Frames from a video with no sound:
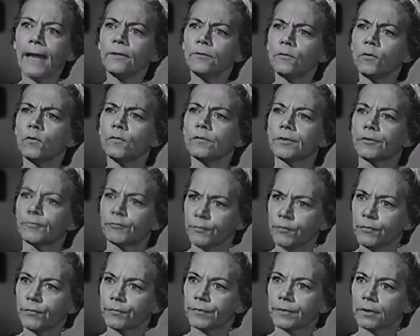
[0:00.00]
I told the
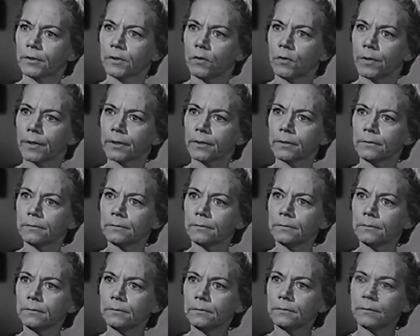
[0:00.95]
truth in court.
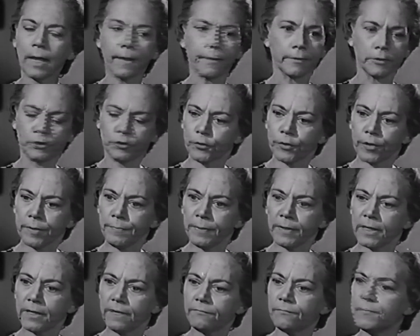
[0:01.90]
Now, the jury
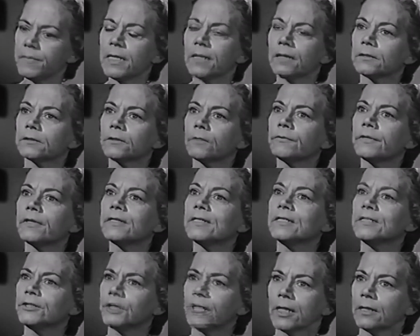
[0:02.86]
believed me, and so
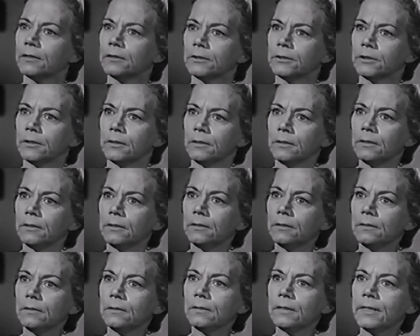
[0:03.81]
did the judge.
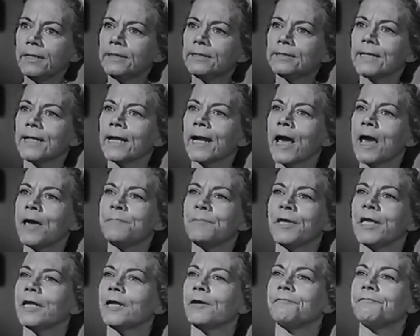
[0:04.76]
He said I
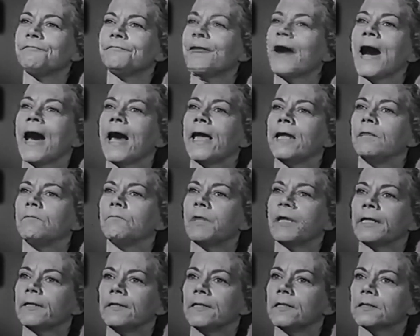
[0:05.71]
made a fine
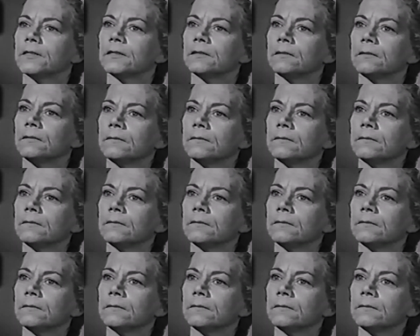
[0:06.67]
witness.